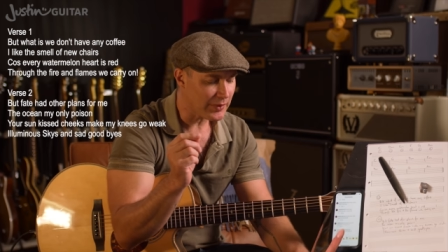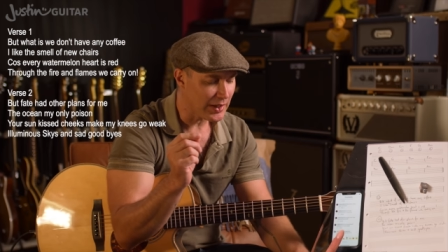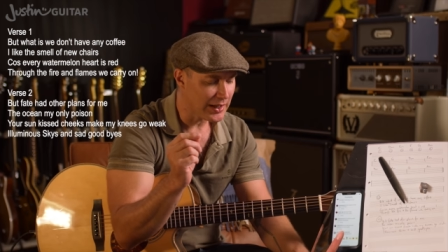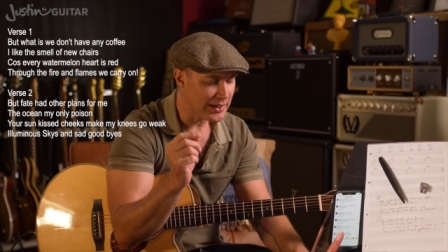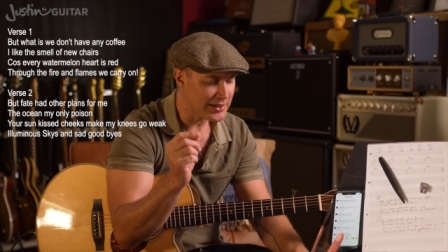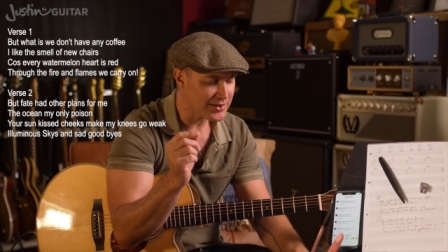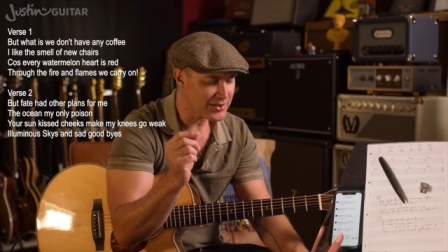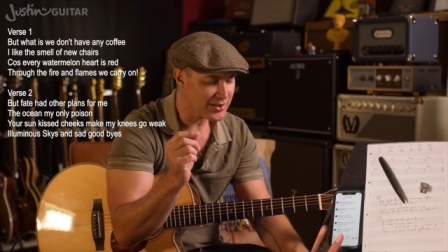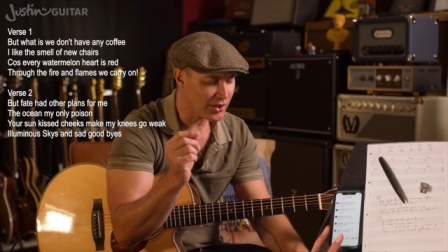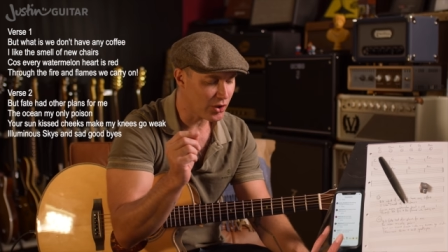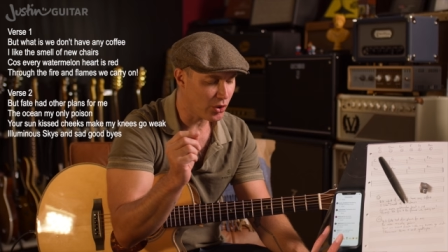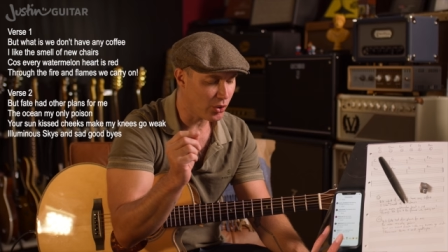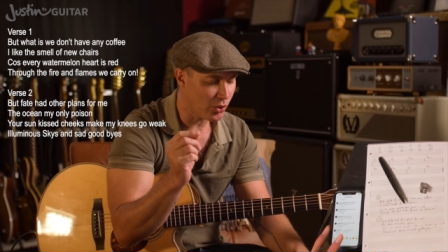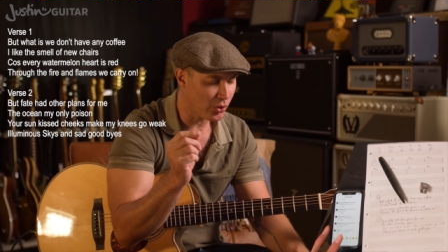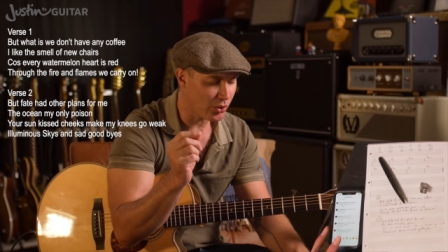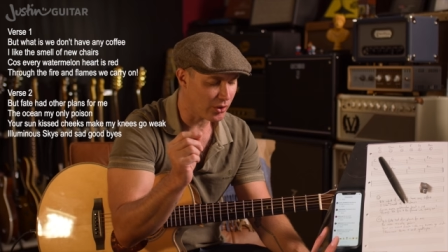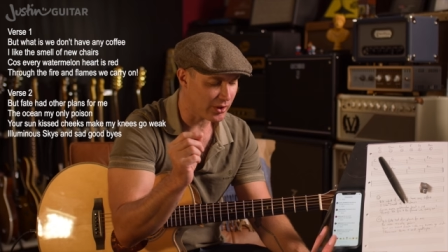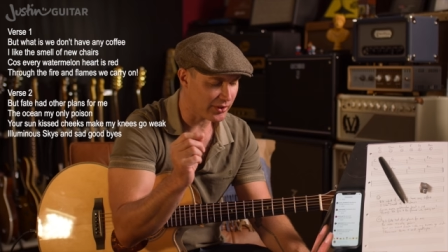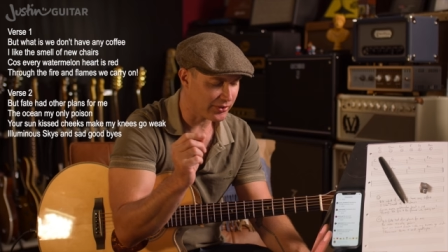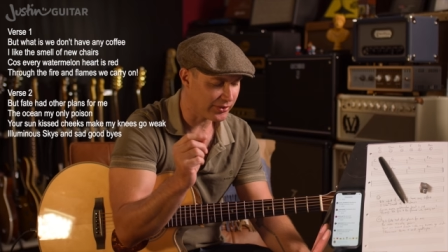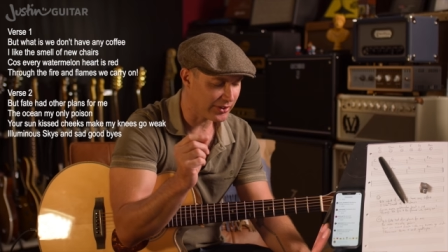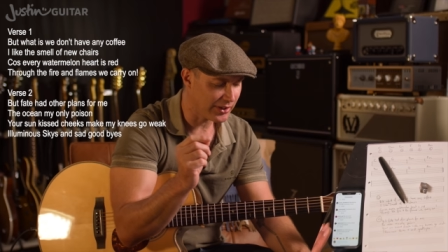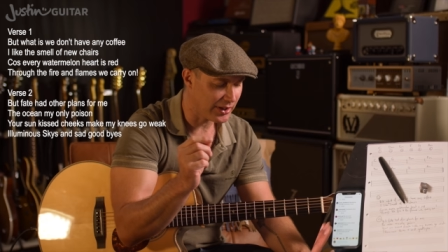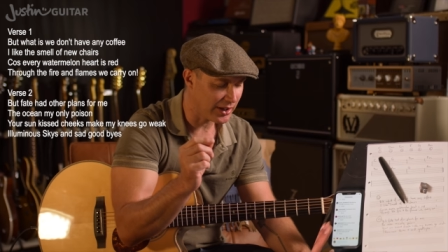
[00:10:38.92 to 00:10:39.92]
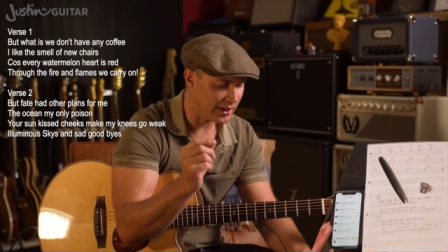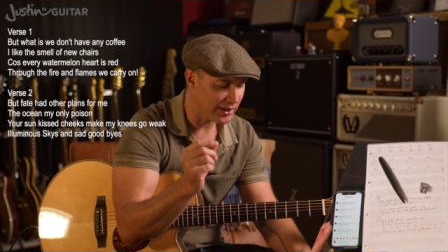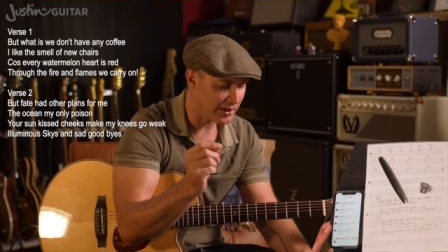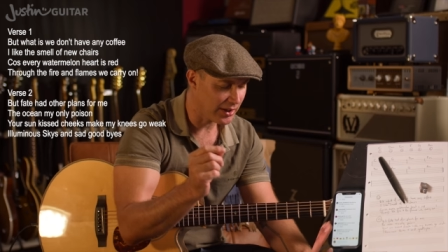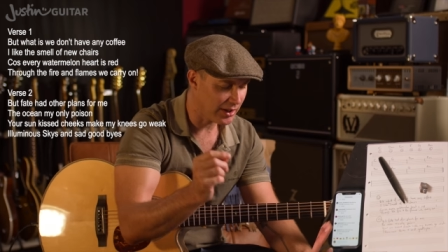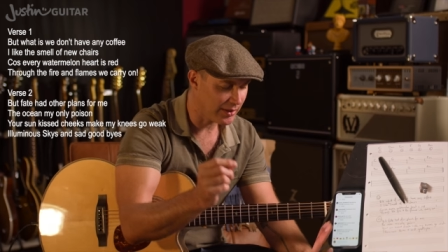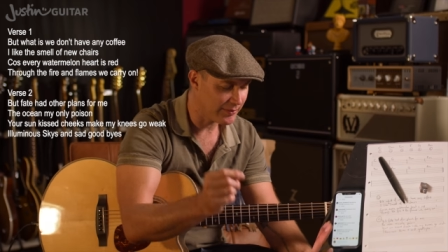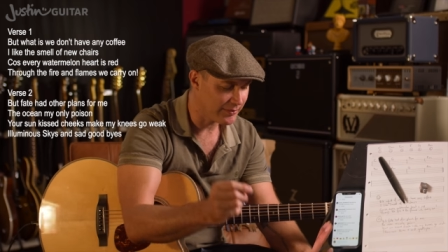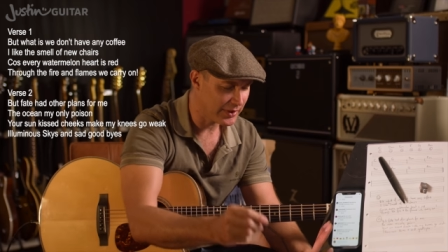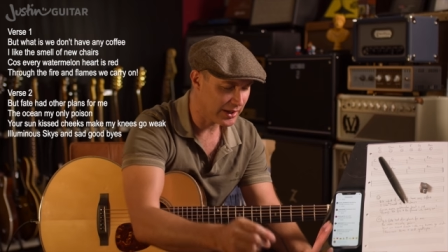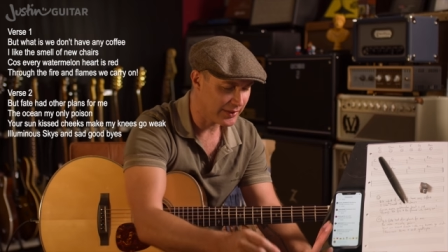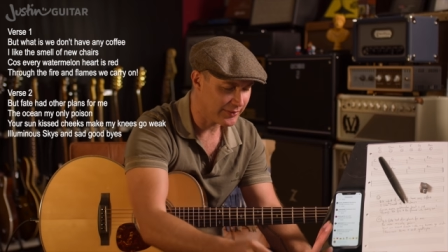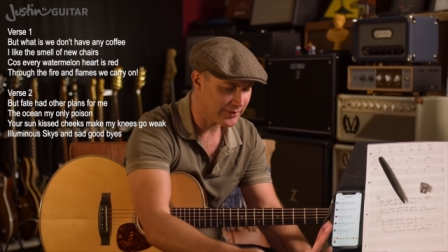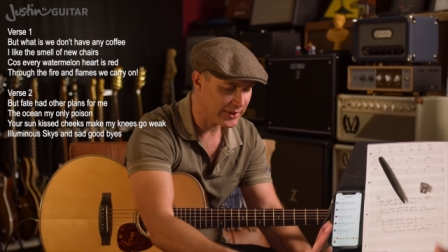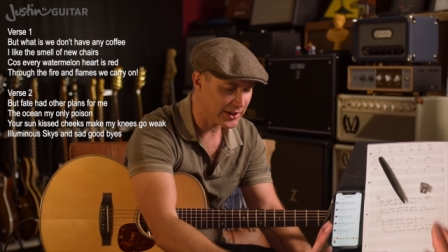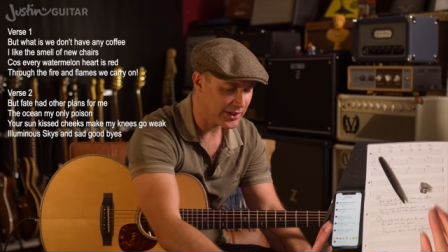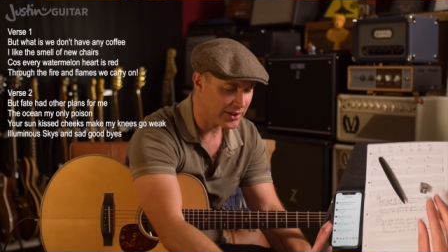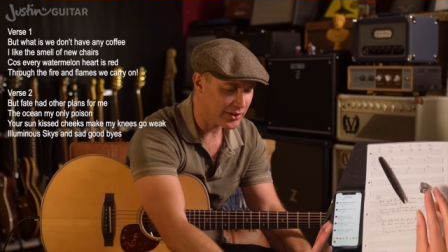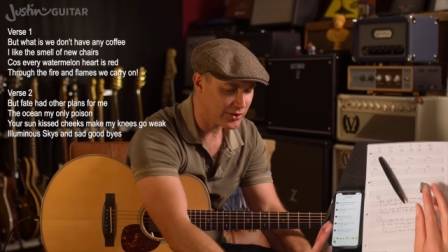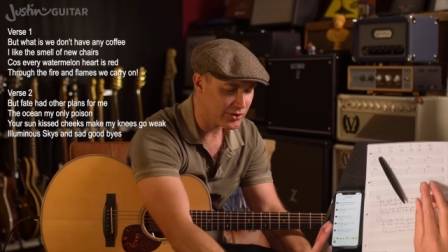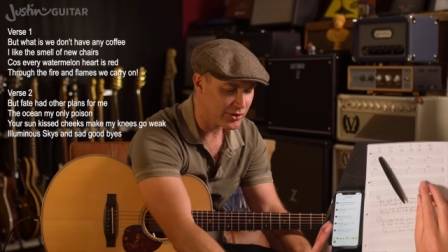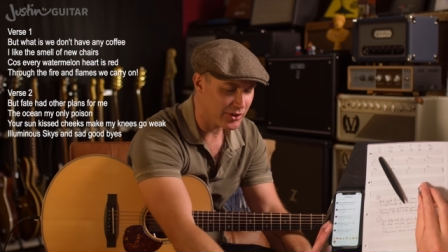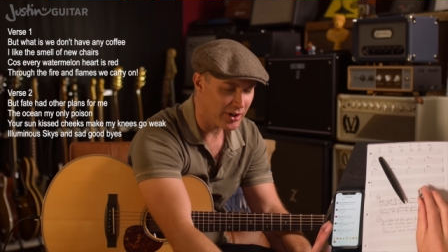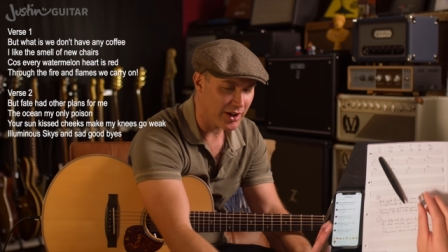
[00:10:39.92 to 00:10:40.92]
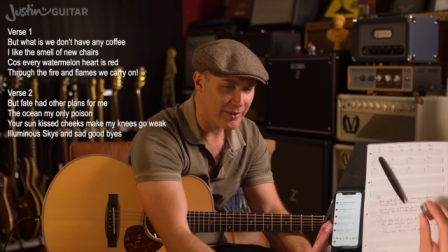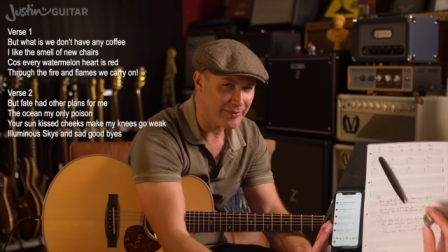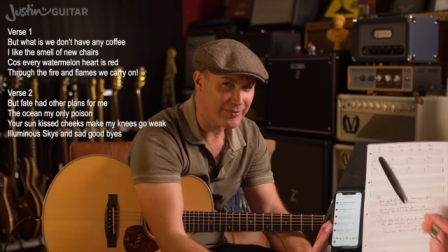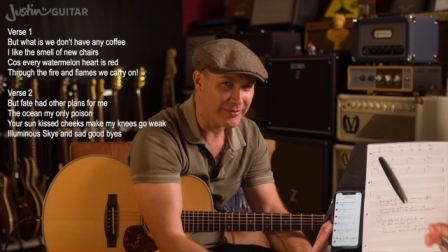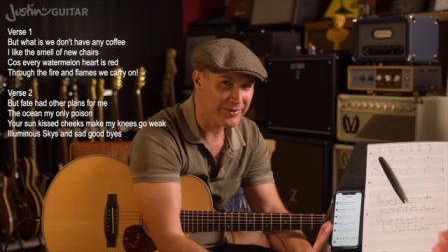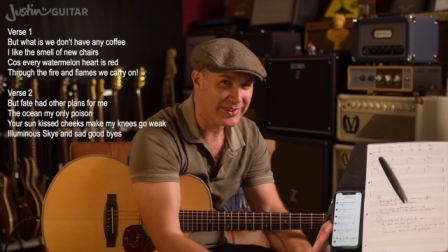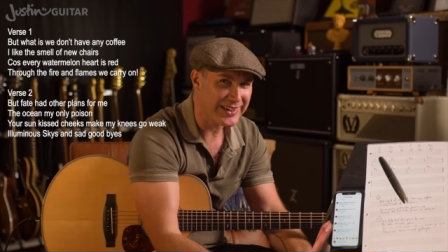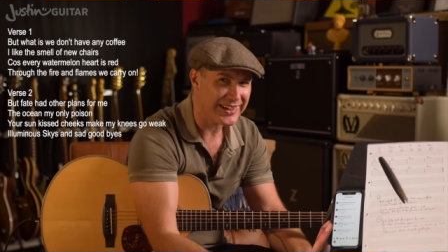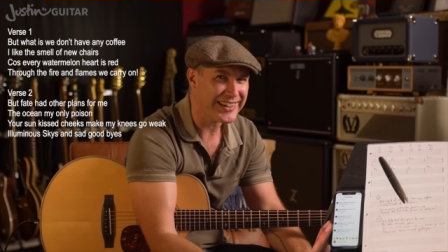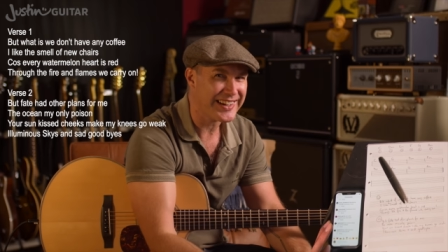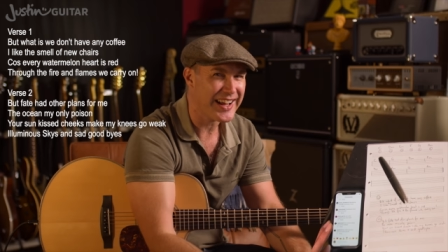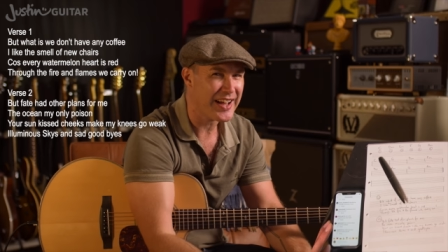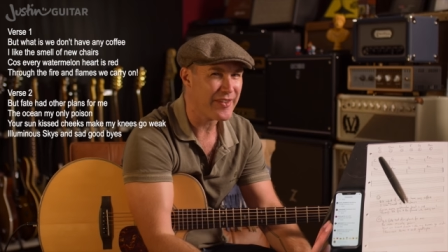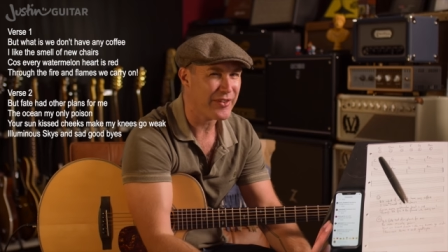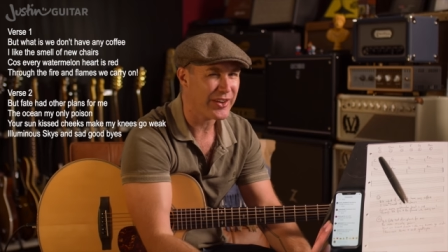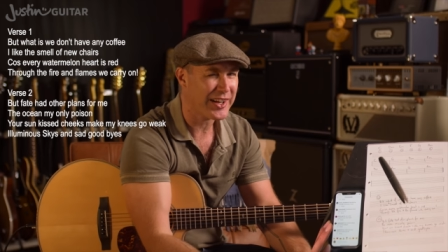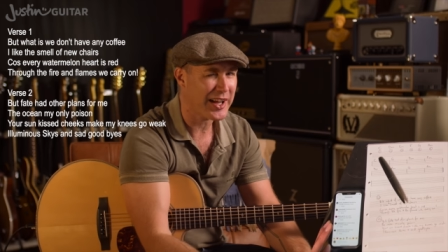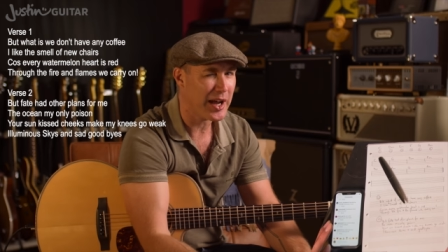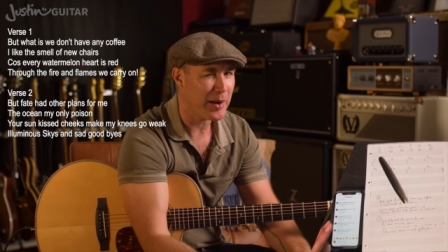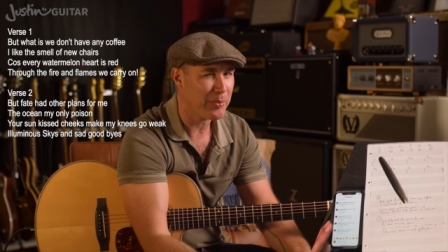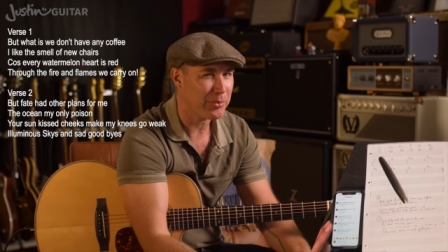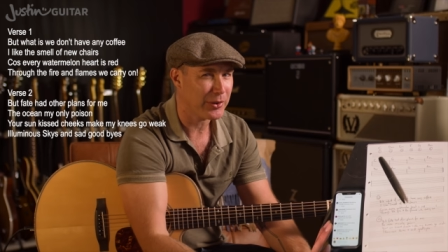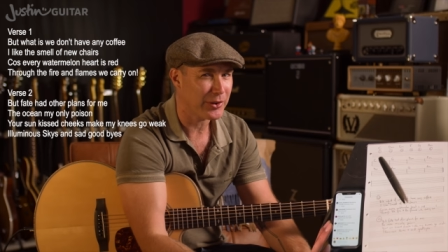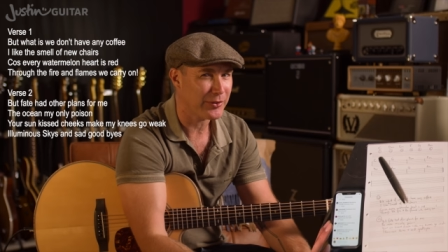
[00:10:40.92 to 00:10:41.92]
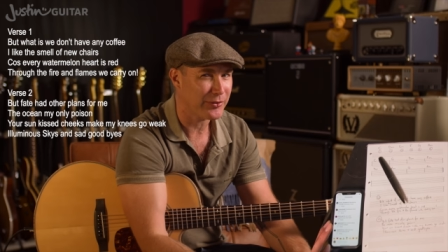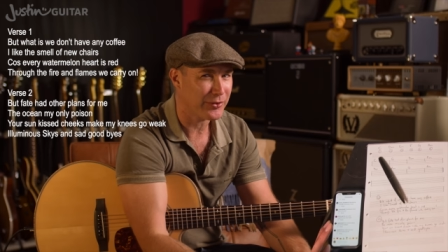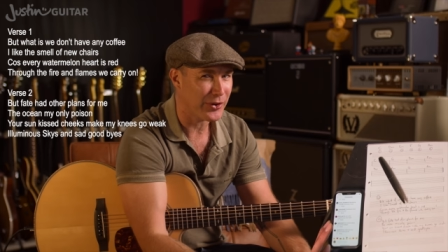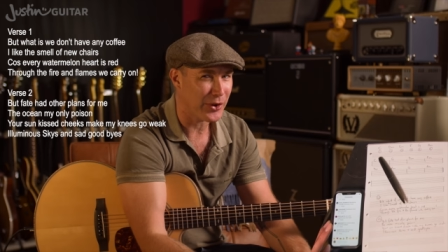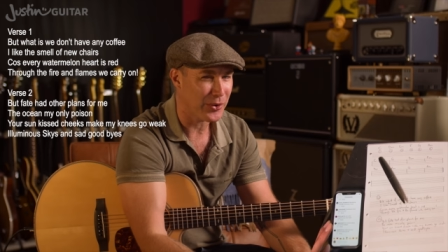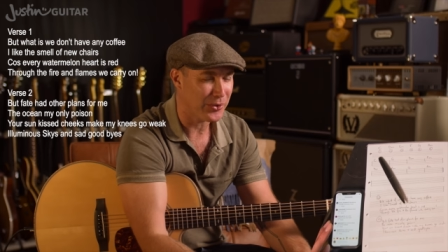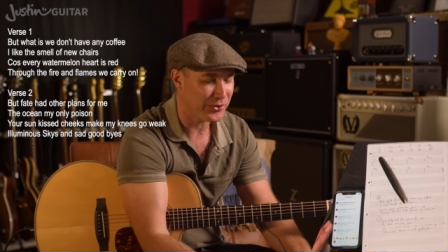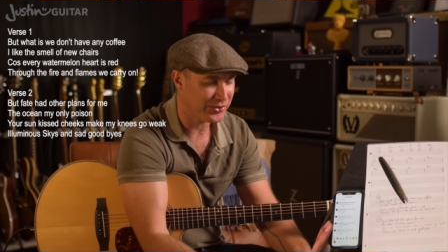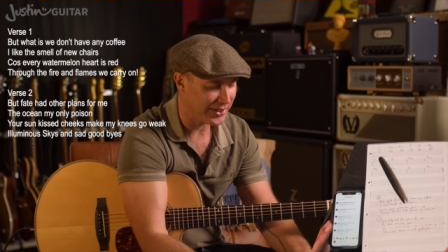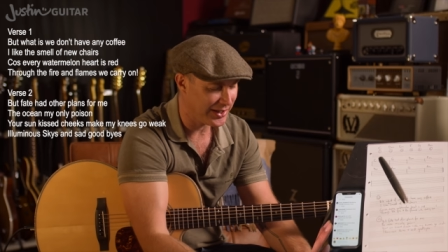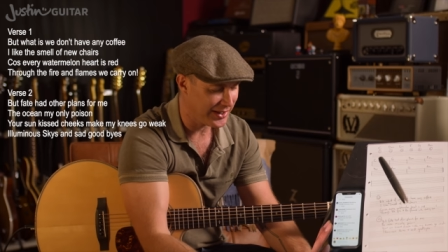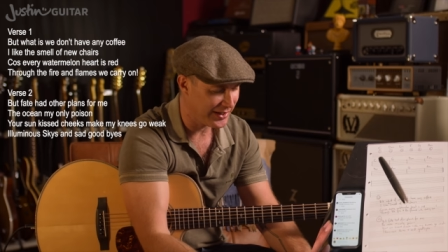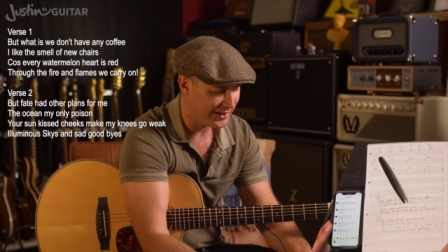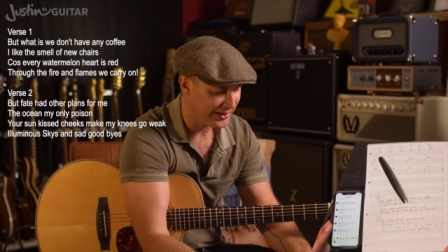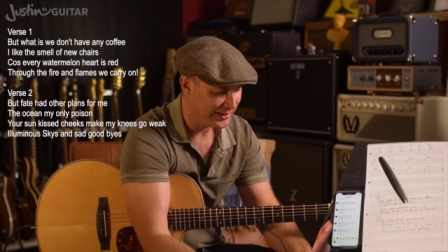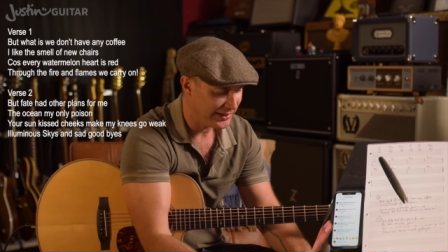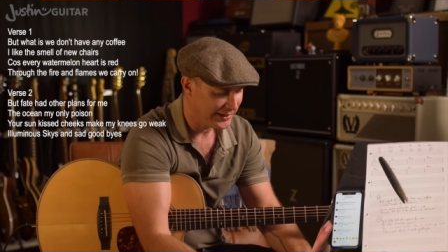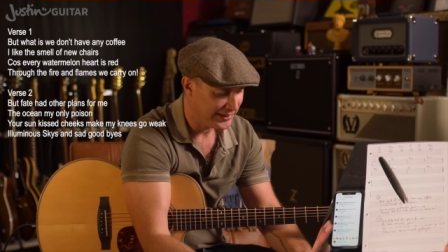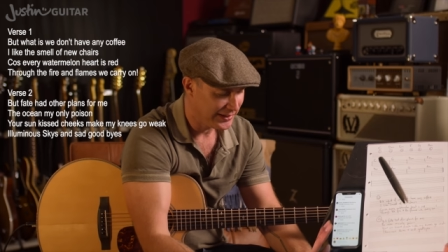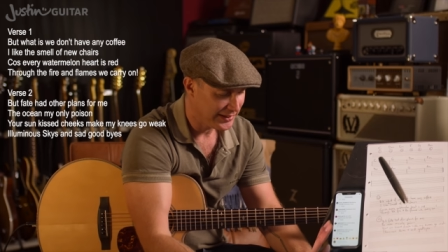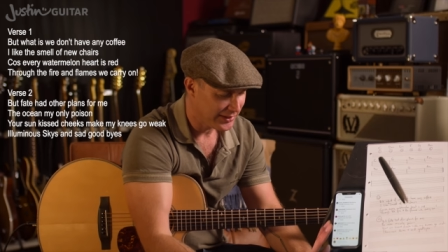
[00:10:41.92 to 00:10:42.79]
is the chorus, and I, am I'm, I'm gonna I'm gonna have a couple of rolls here,